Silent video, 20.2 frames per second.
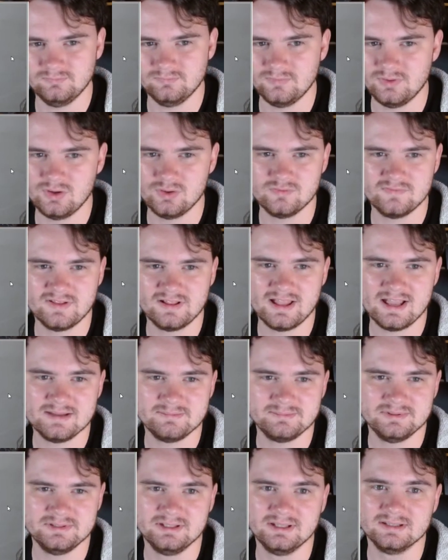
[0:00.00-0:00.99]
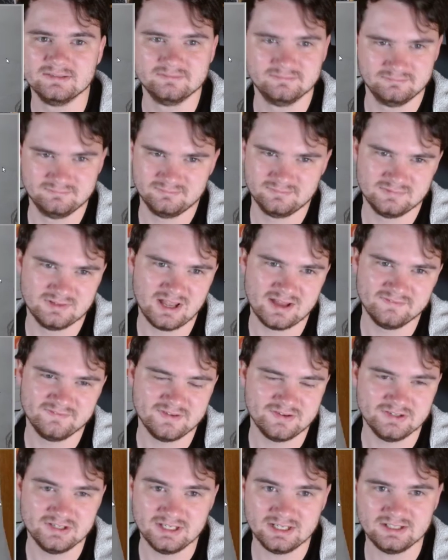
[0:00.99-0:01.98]
overlapping and not
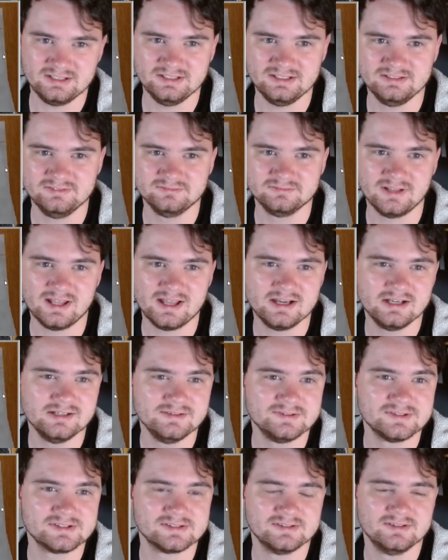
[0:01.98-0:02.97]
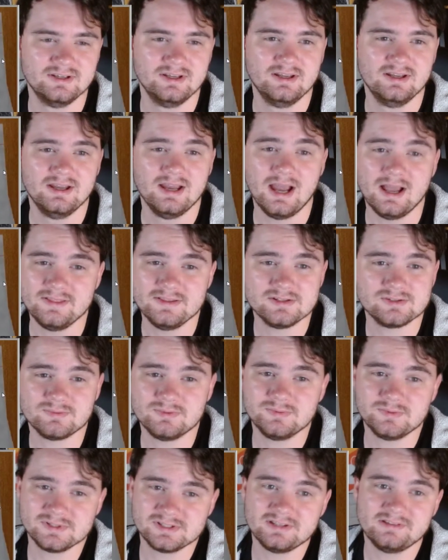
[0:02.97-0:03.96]
very clean lines. This
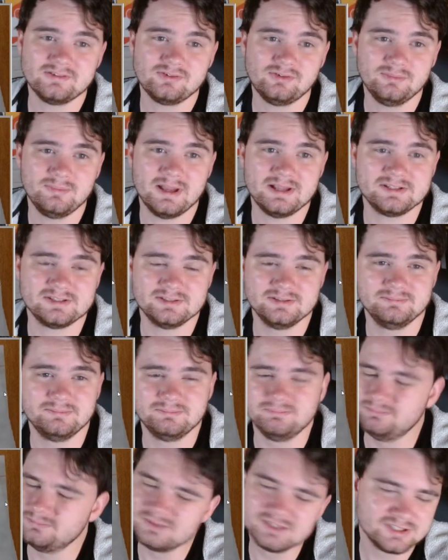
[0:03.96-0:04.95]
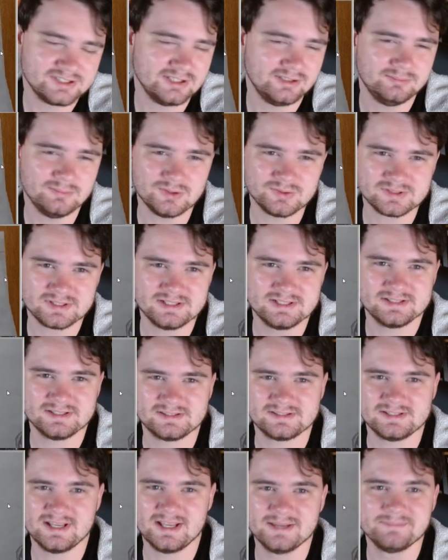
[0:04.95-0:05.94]
one was a little better, still mostly the
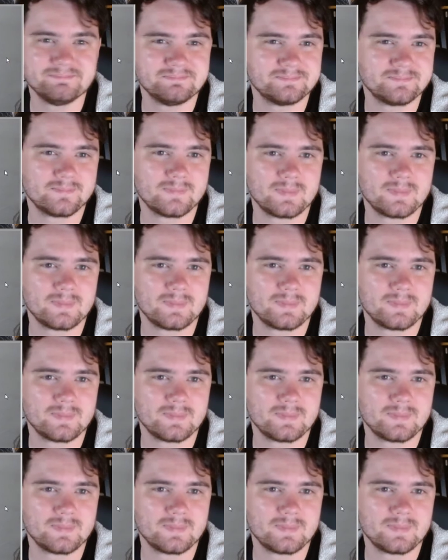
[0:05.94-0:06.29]
same.